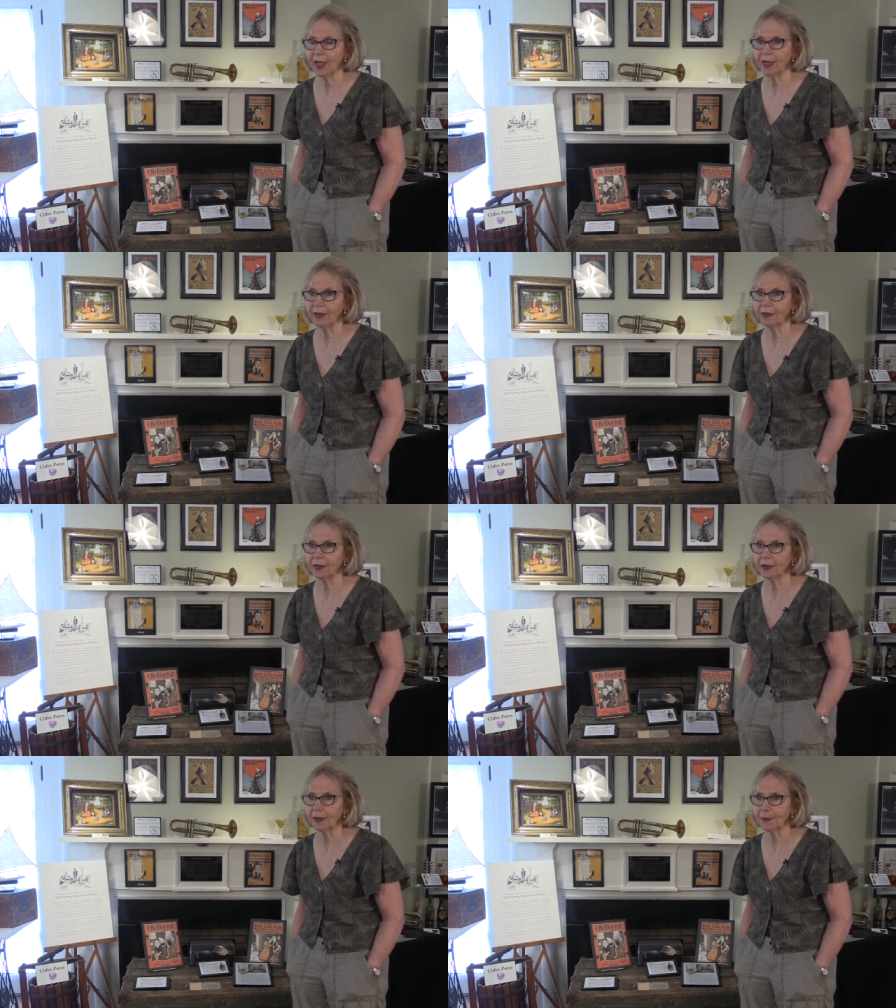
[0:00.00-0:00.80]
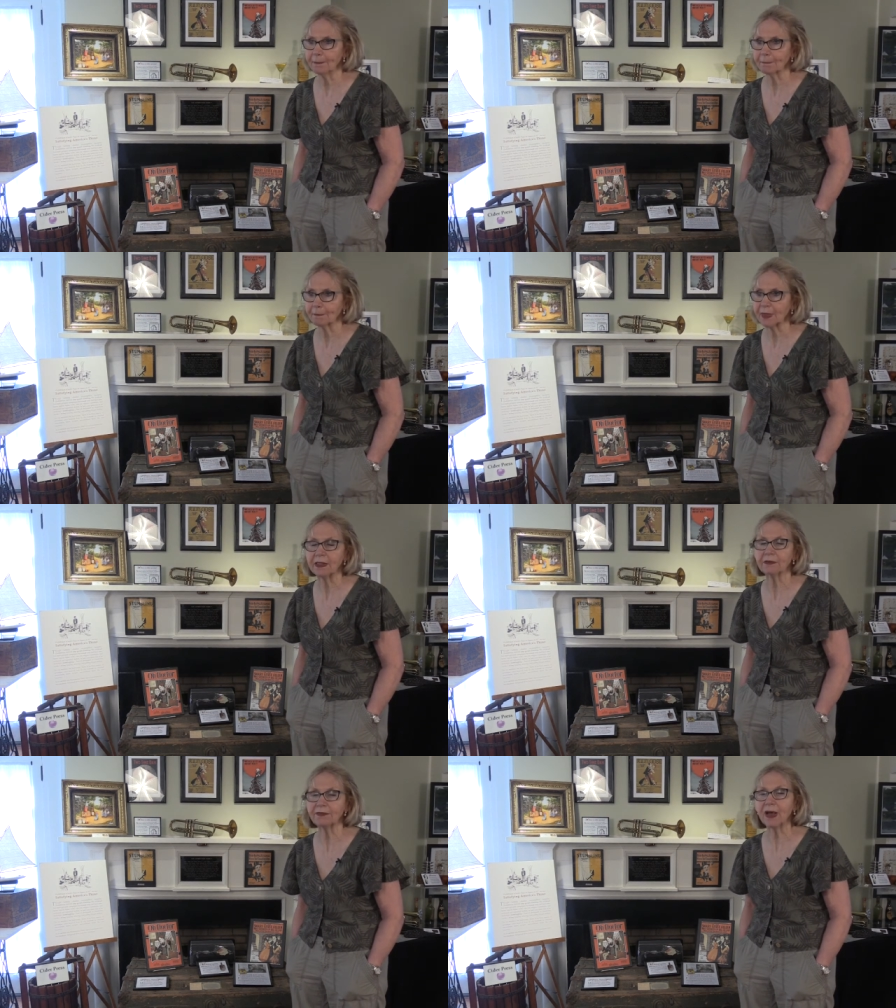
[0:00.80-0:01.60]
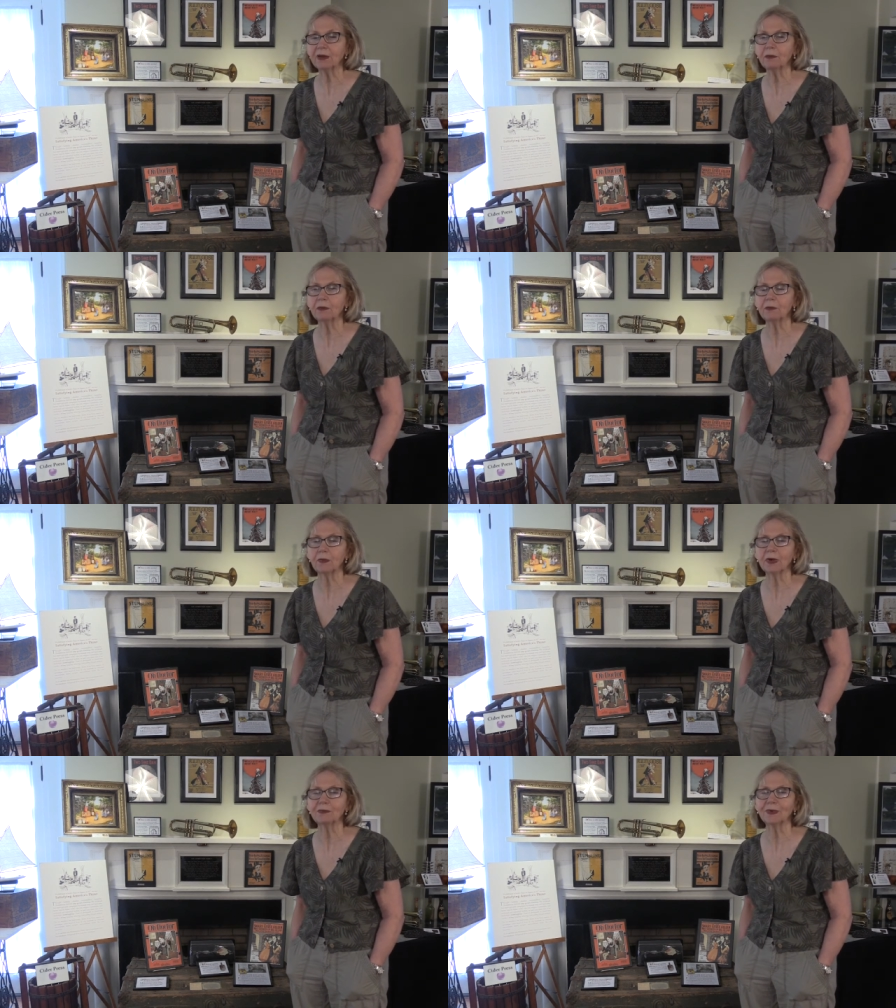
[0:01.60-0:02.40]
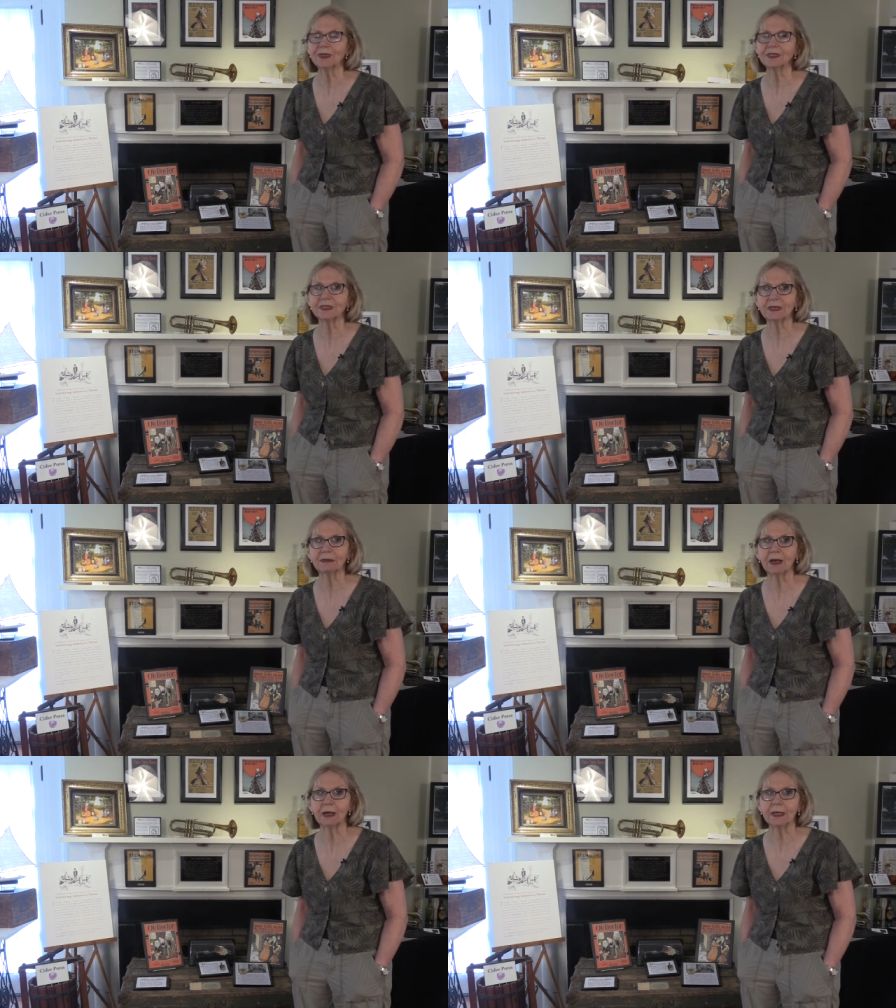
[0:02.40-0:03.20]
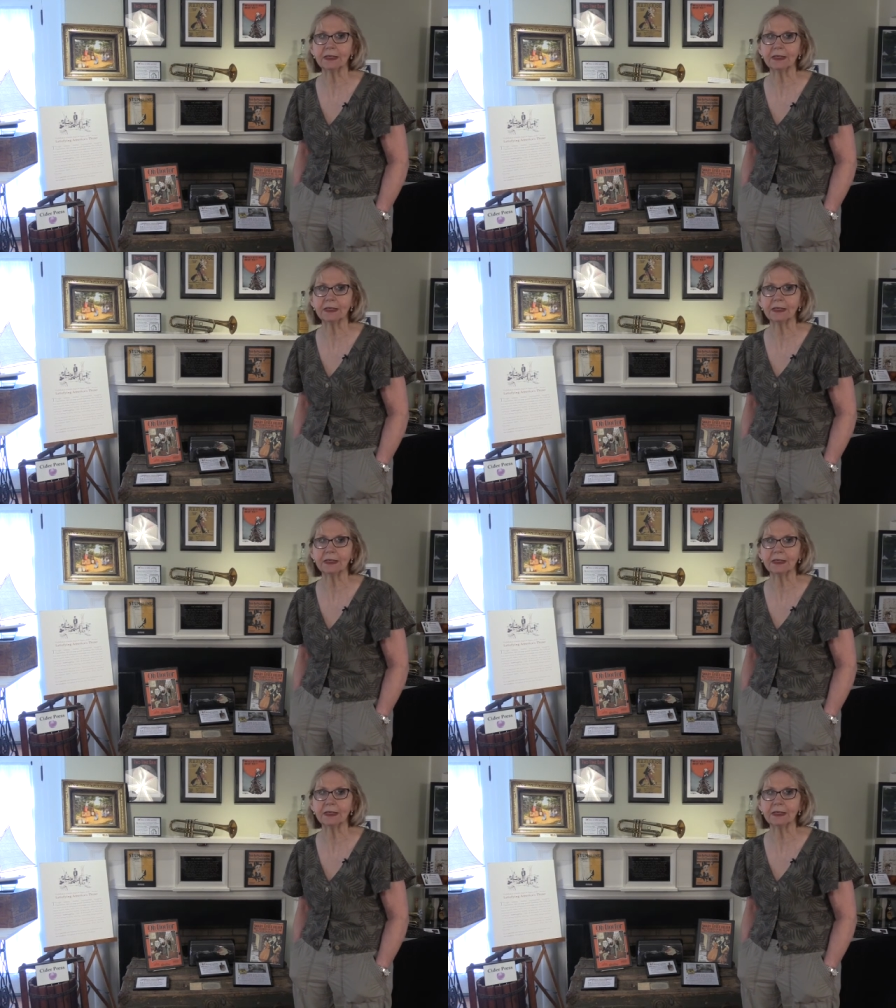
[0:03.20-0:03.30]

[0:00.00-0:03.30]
And um, the final one was uh,